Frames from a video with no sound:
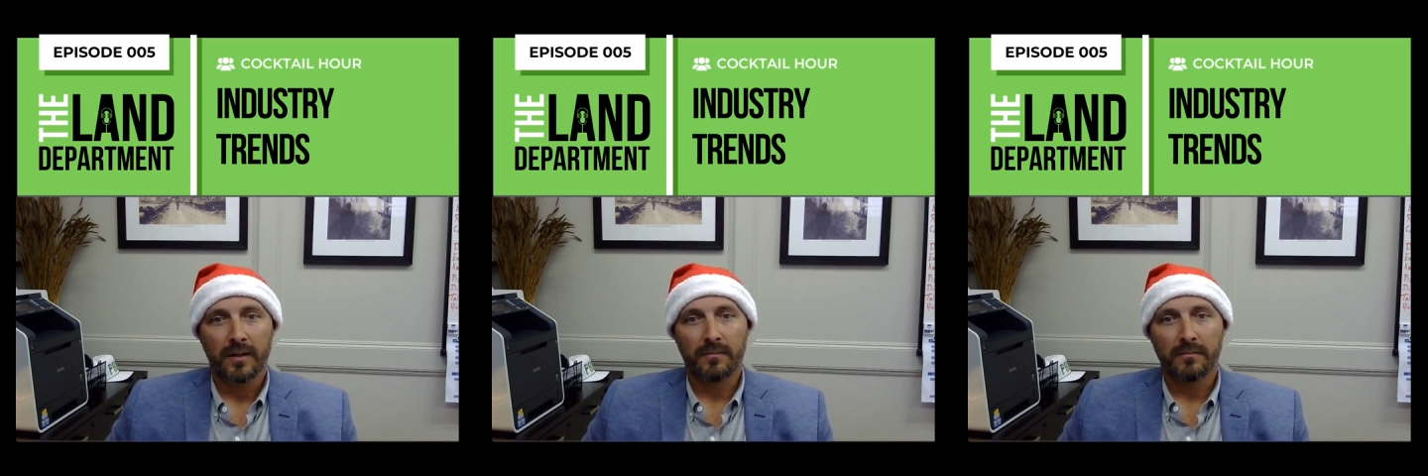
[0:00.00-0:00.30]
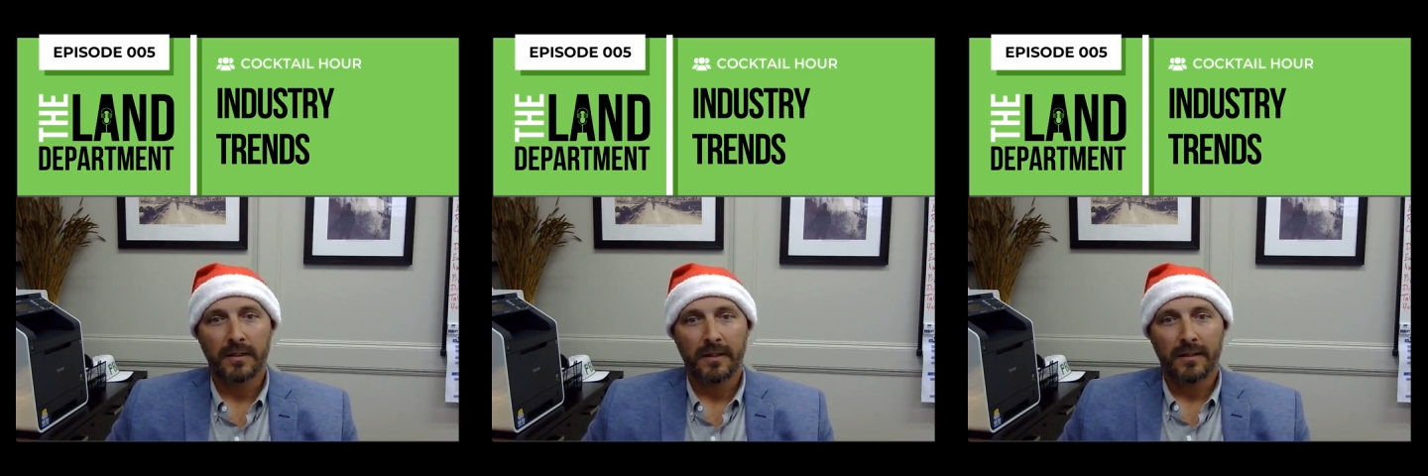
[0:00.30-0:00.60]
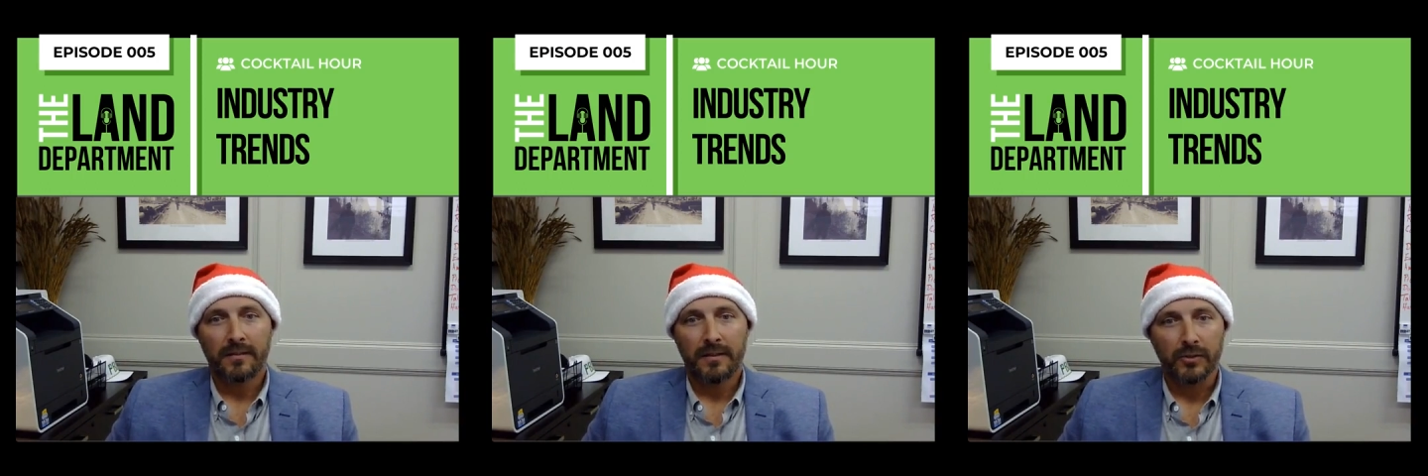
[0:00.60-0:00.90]
where
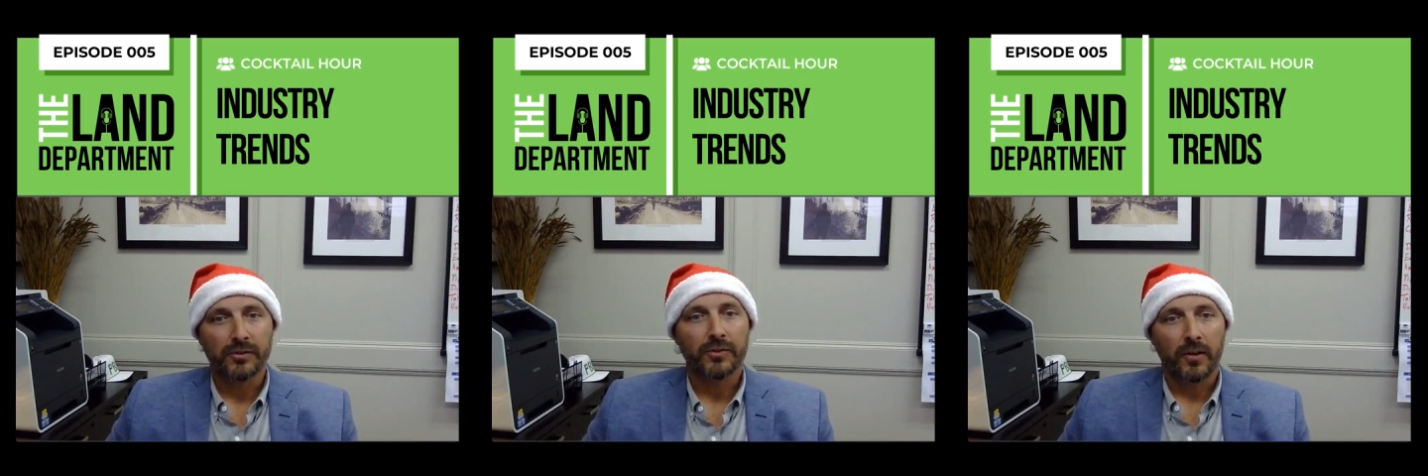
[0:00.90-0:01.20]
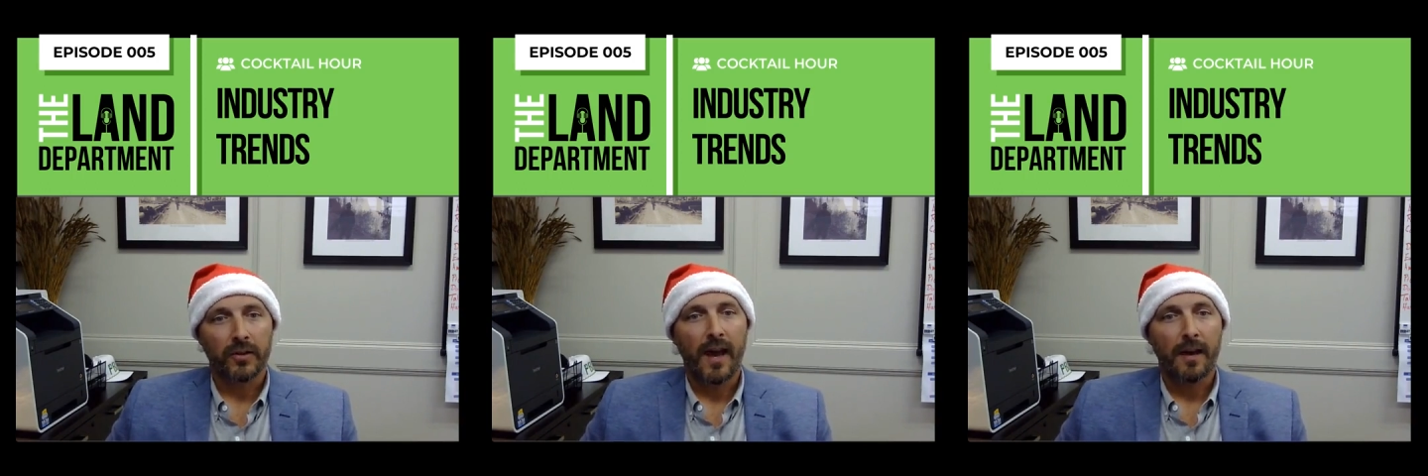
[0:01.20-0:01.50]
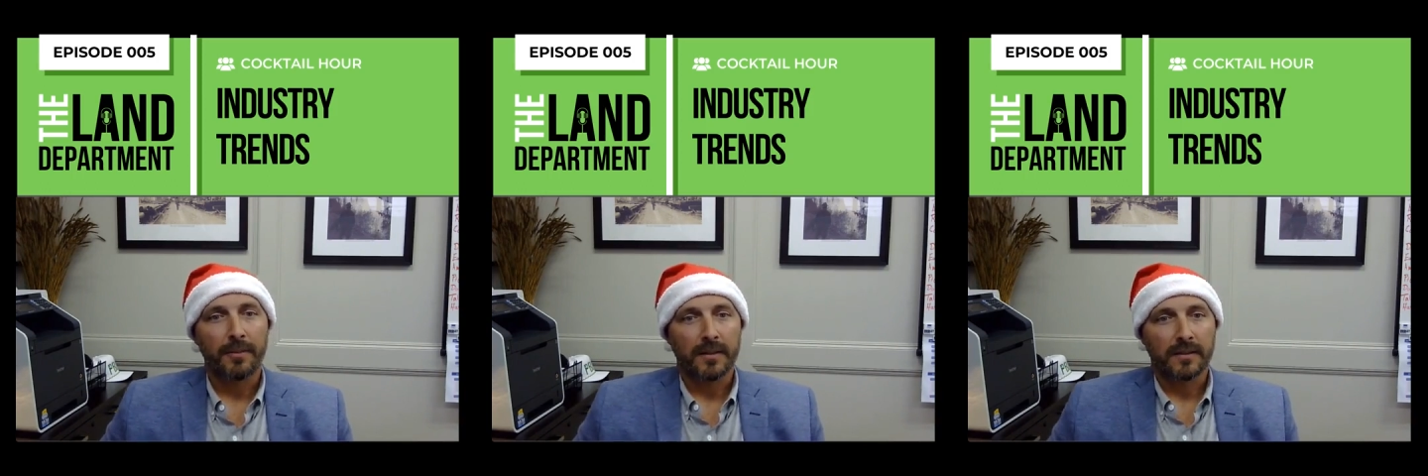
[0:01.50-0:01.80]
deals started
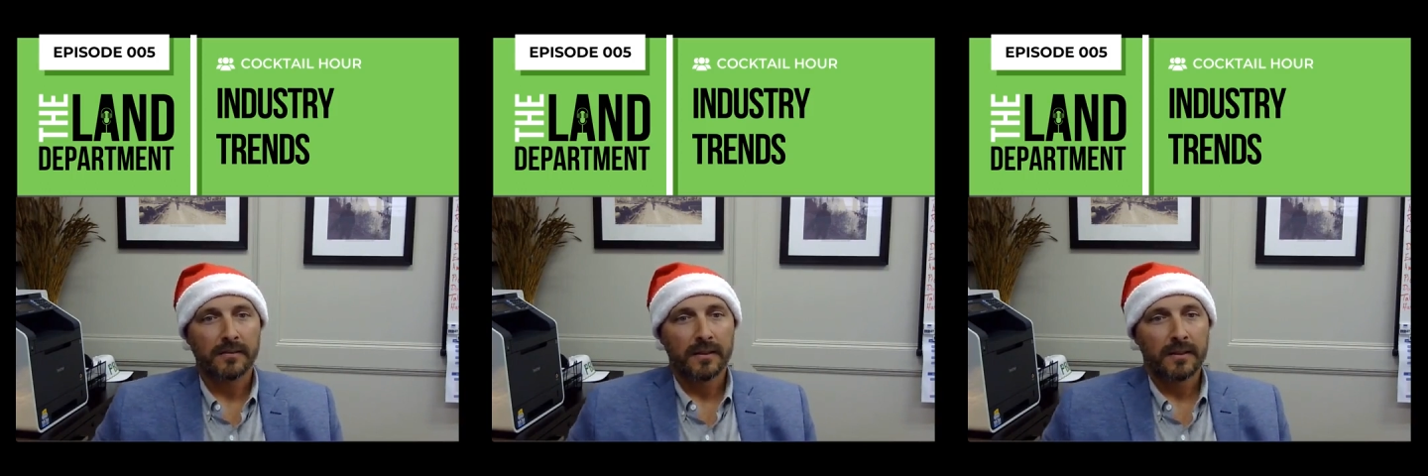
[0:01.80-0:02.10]
happening,